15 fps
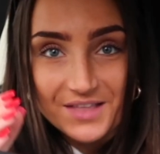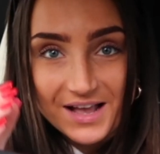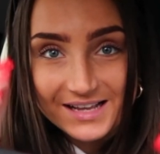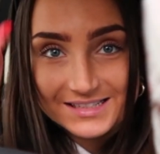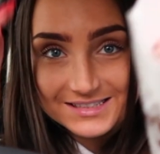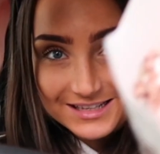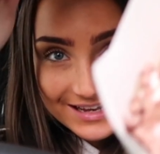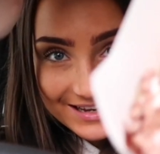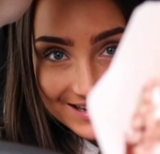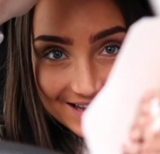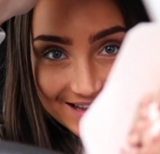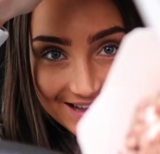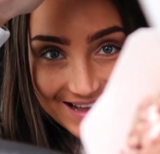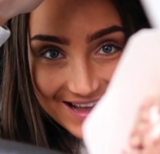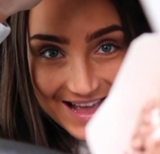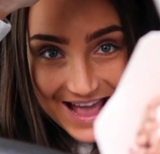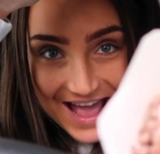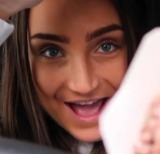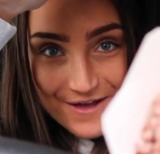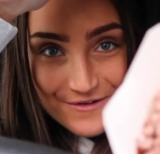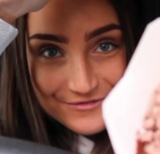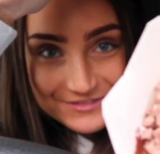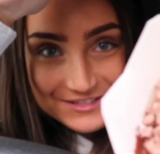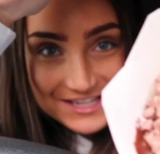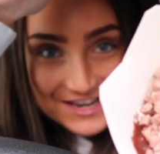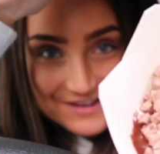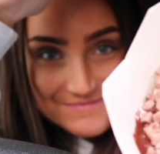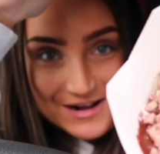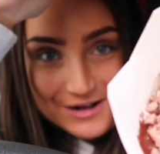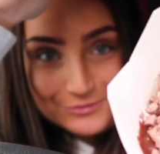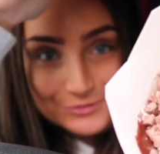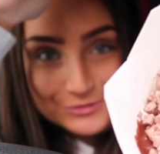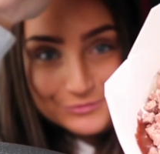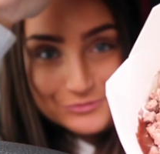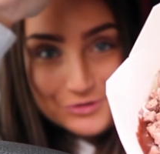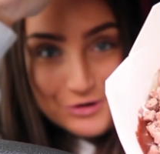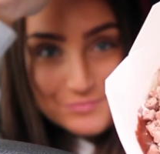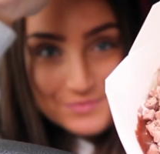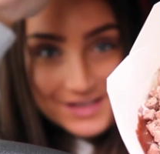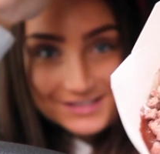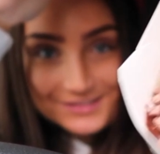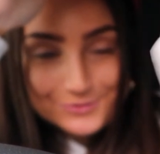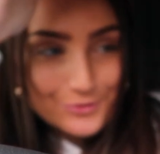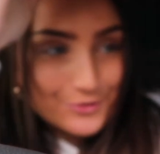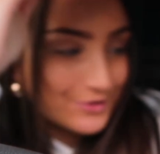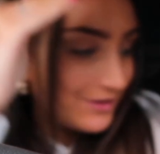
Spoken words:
that is like hefty amounts of toppings, not